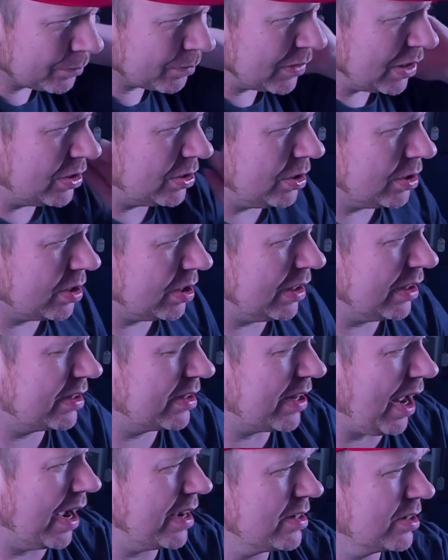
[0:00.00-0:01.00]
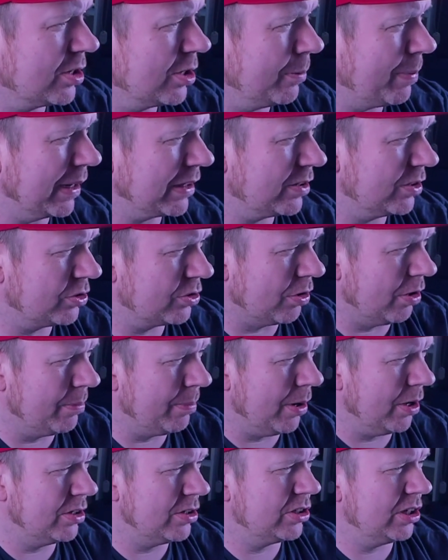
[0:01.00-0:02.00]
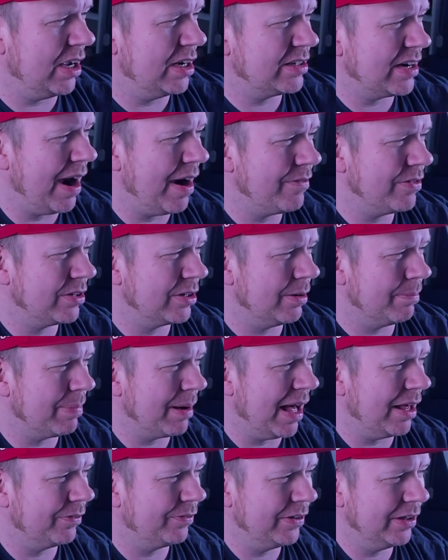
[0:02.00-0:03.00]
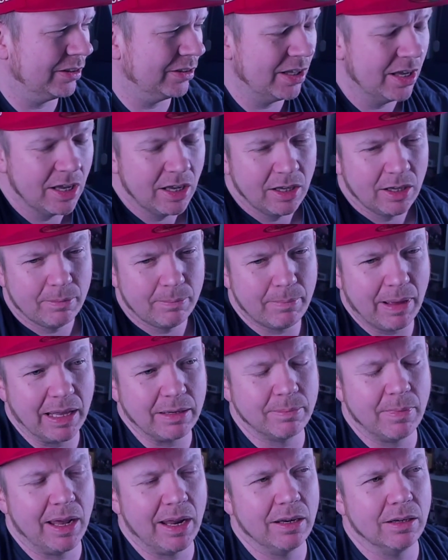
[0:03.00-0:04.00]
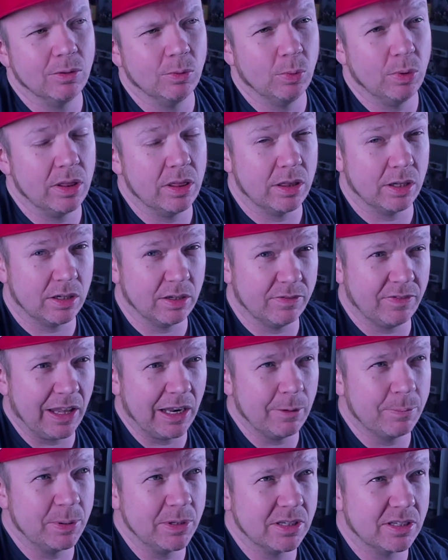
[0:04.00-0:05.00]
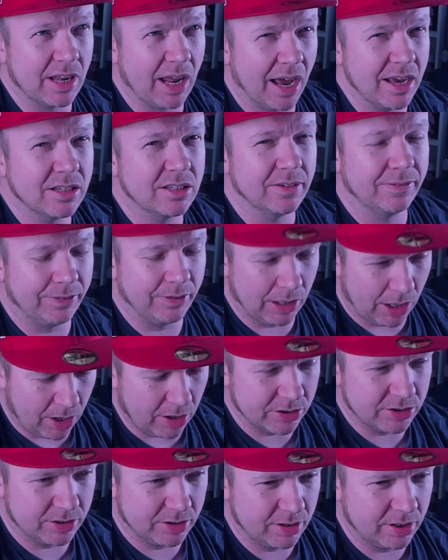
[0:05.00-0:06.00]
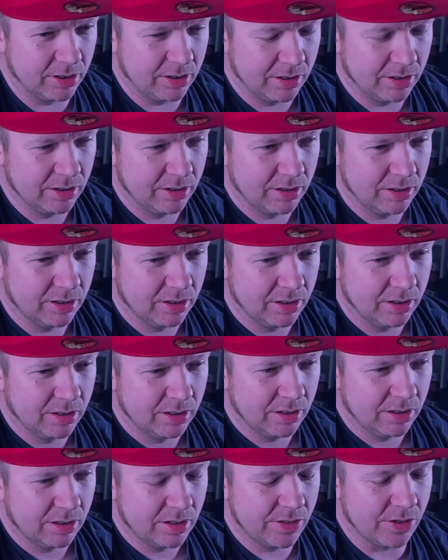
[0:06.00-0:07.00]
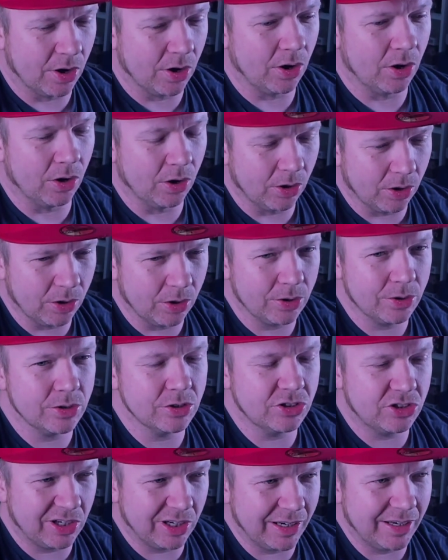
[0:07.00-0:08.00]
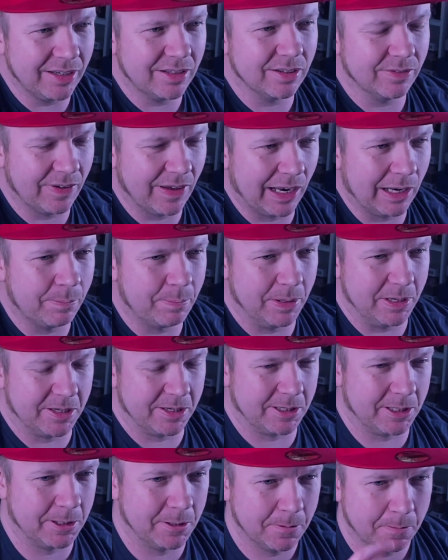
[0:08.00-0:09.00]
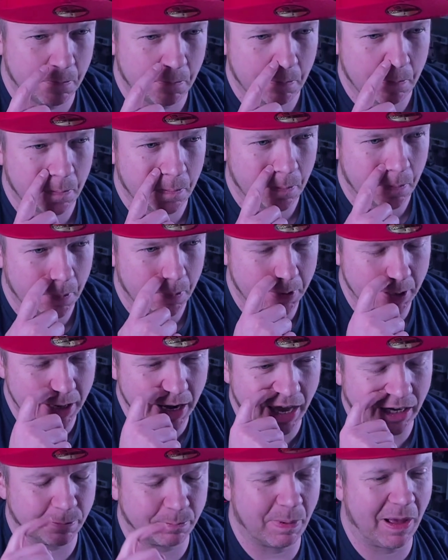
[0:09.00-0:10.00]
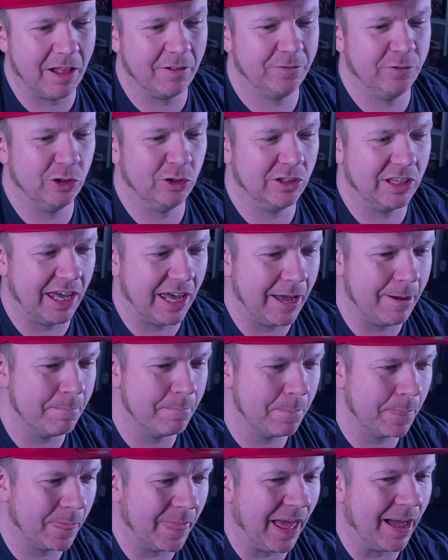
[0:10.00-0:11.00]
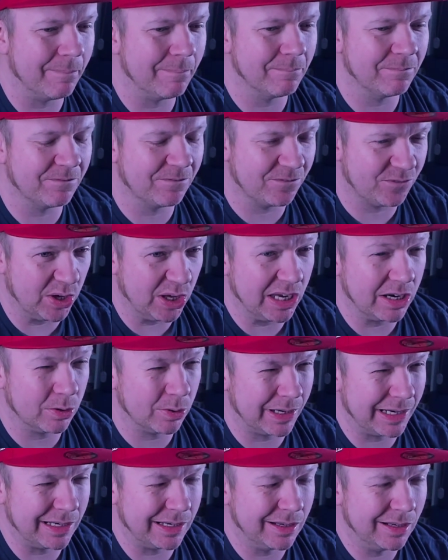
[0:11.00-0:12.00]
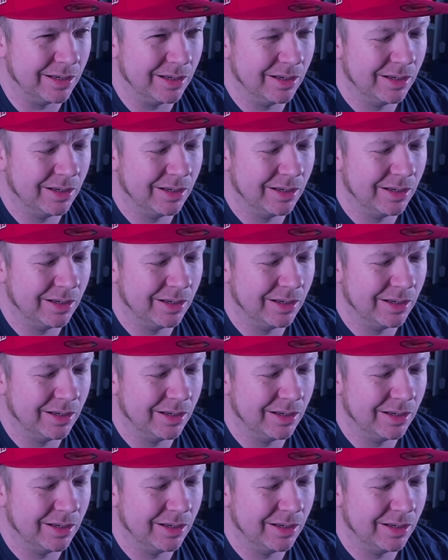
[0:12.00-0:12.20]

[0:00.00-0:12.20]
Do you think DICE go back to the drawing board and change everything on Battlefield? Madman, with the developers DICE have lost. The OG developers. The next Battlefield game, I'm fearing,